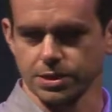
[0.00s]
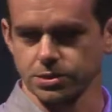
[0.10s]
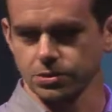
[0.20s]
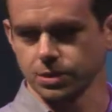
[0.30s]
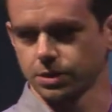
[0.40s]

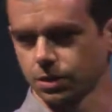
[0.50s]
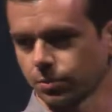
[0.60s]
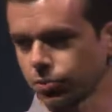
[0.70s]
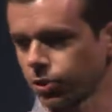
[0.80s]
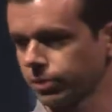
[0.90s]
street or
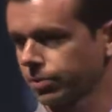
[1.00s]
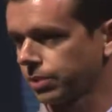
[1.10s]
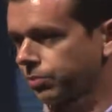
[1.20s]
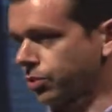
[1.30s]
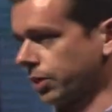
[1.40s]
point by
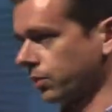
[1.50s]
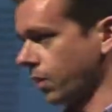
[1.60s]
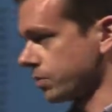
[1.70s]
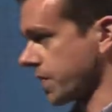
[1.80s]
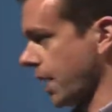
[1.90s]
point what
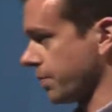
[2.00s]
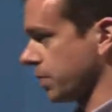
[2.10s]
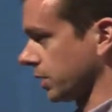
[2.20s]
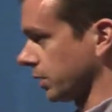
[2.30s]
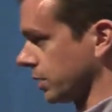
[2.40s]
was
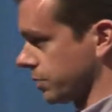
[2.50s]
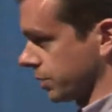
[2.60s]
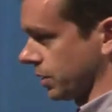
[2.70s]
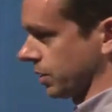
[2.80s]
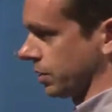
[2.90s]
happening in this particular